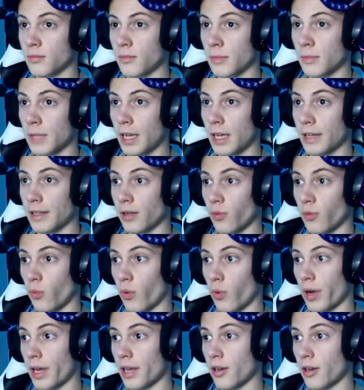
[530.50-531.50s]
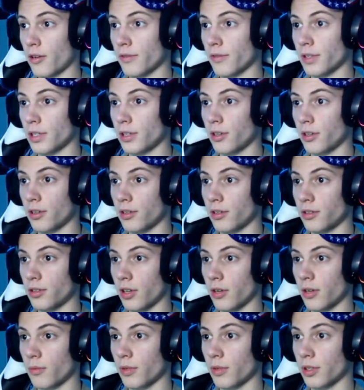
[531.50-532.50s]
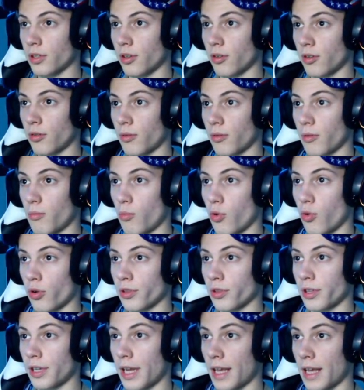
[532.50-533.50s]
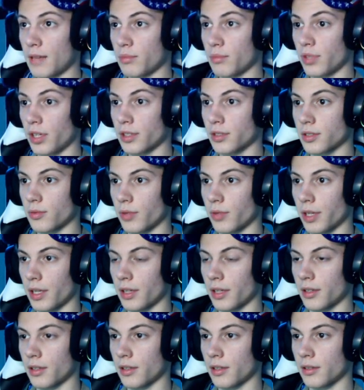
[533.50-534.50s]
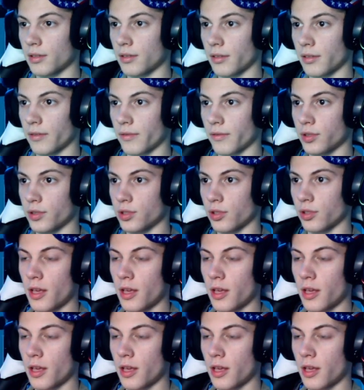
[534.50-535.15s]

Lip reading: and then way over here, you're gonna wanna go more than 8 blocks away. For sure.